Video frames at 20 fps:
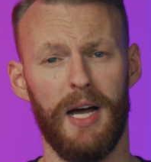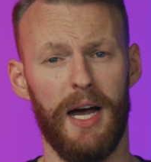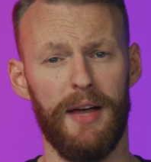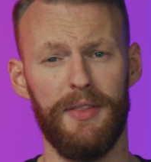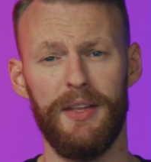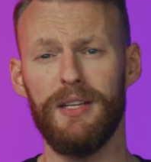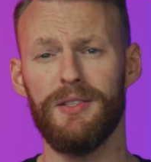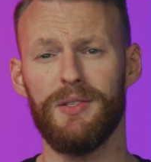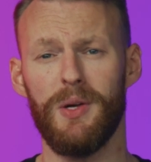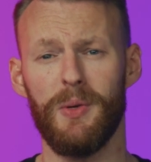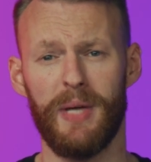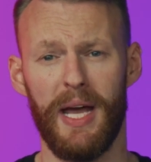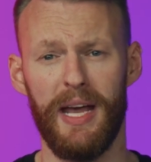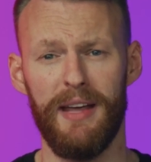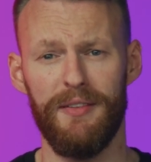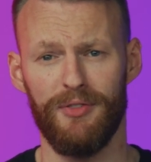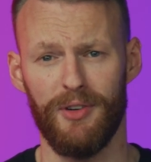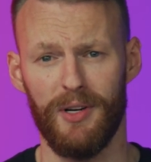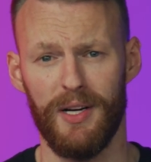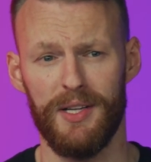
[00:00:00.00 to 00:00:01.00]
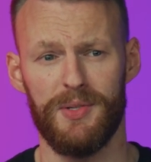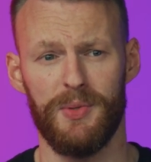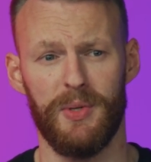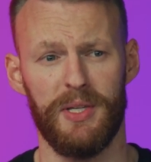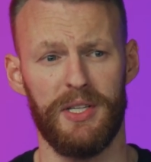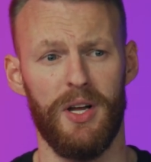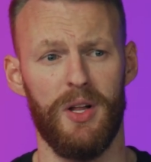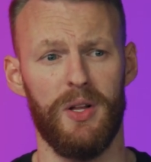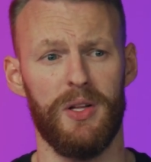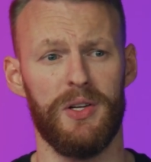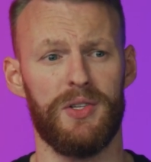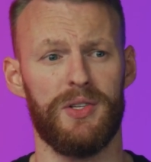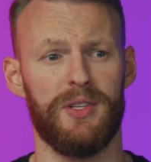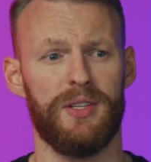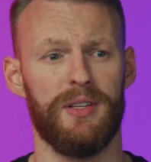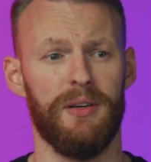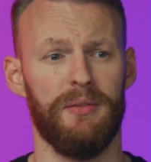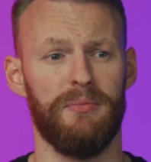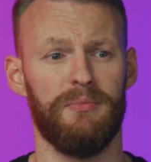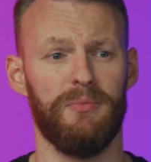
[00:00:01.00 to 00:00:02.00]
I think it's okay for us to acknowledge
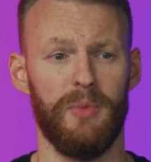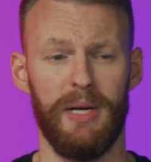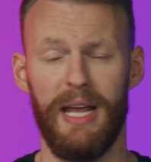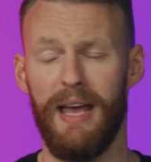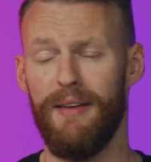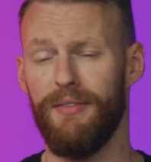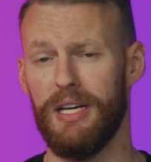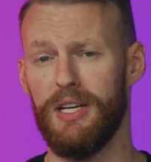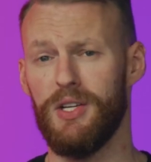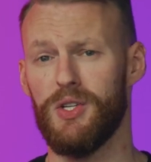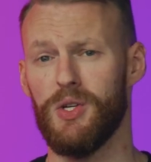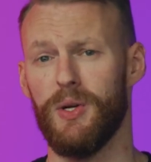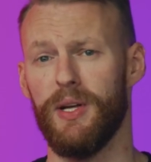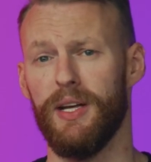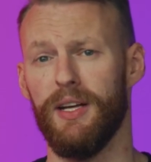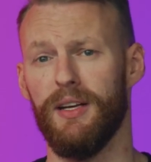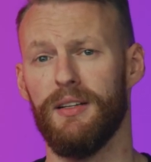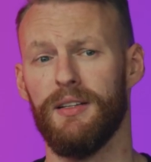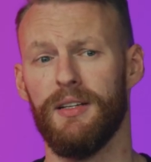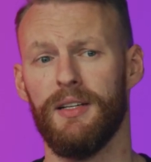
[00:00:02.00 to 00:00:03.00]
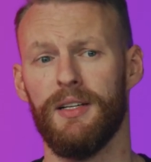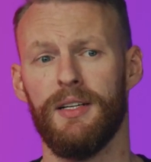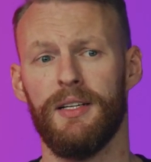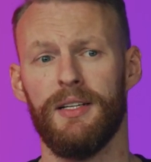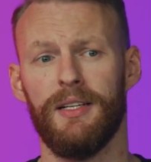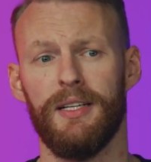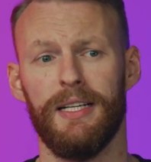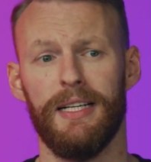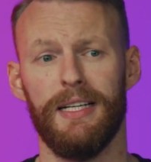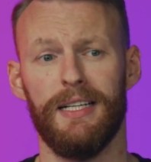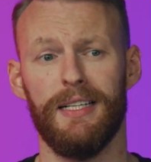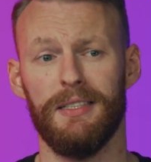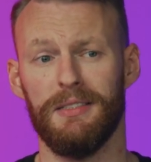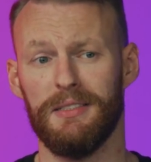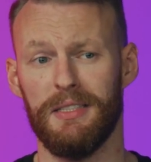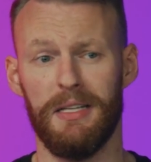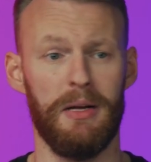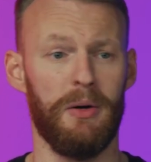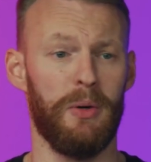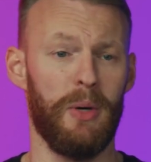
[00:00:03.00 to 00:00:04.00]
that we have an issue here,
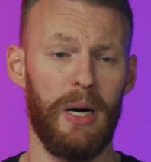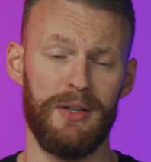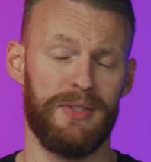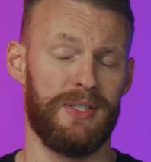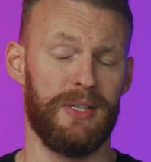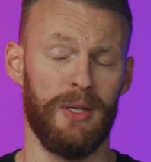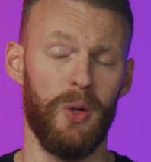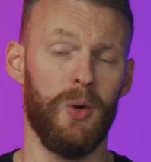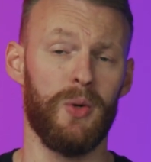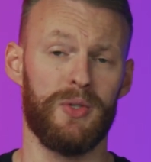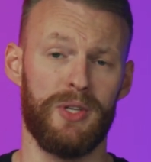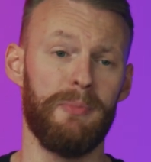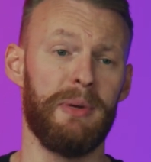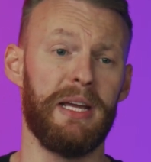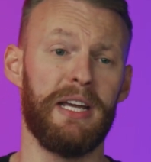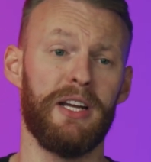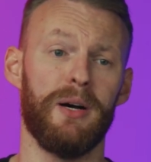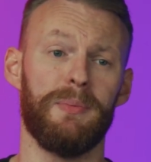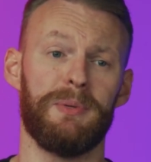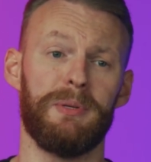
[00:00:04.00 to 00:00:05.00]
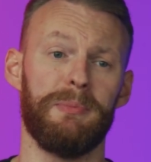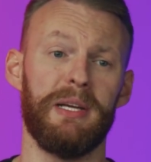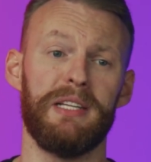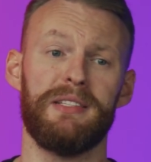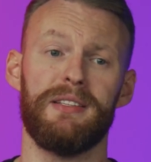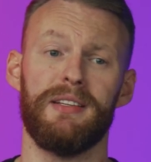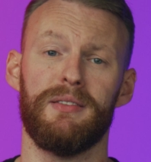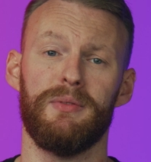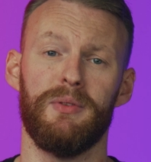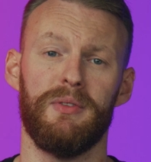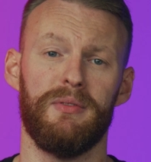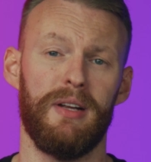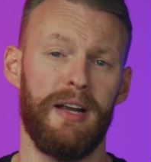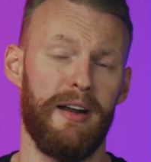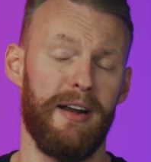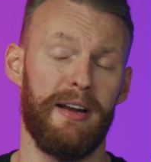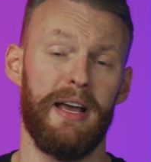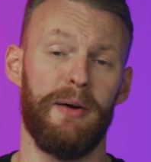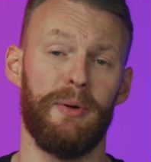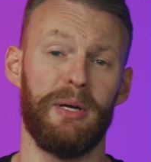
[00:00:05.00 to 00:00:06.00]
while still also being optimistic
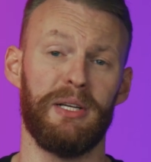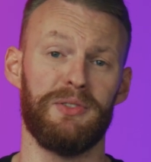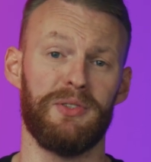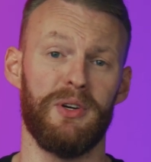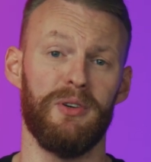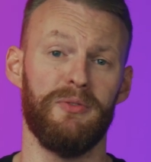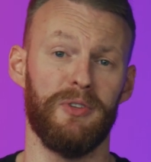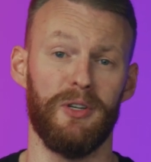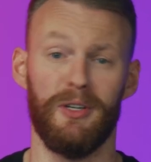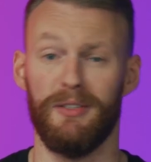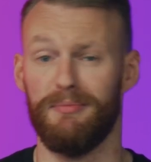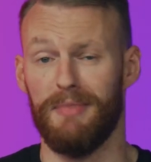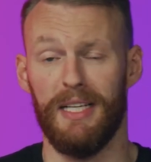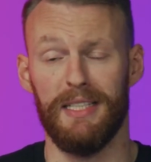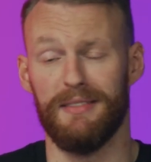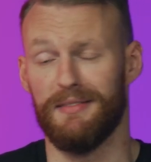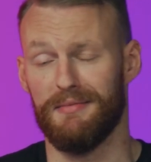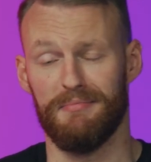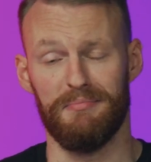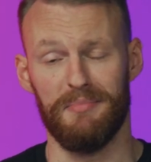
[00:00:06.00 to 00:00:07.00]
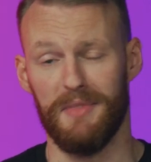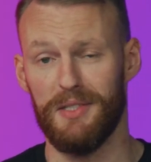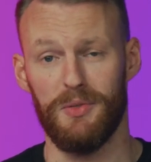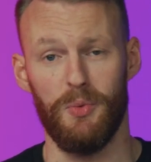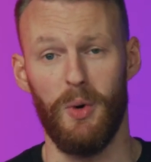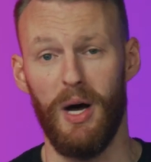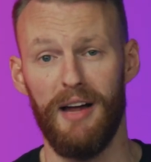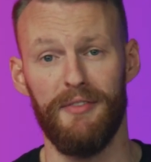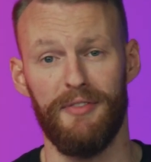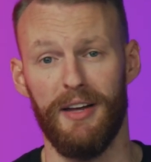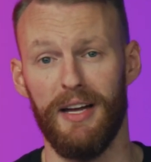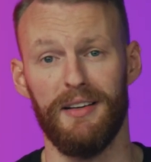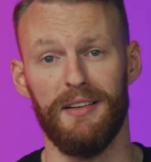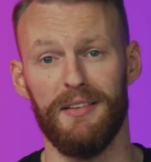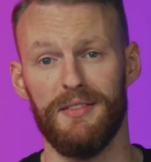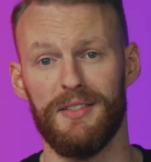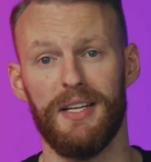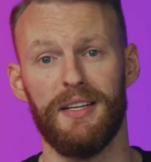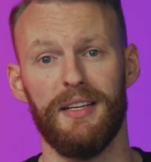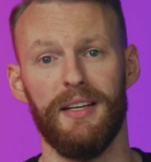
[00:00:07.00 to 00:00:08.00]
around how we can solve for it. That's why I founded
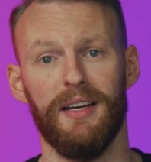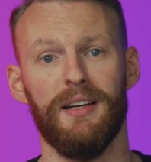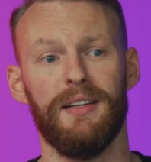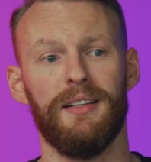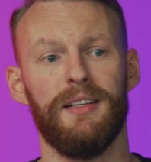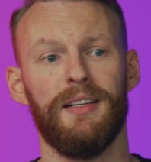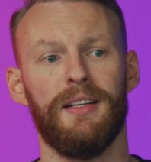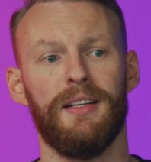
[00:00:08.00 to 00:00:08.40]
Insignia.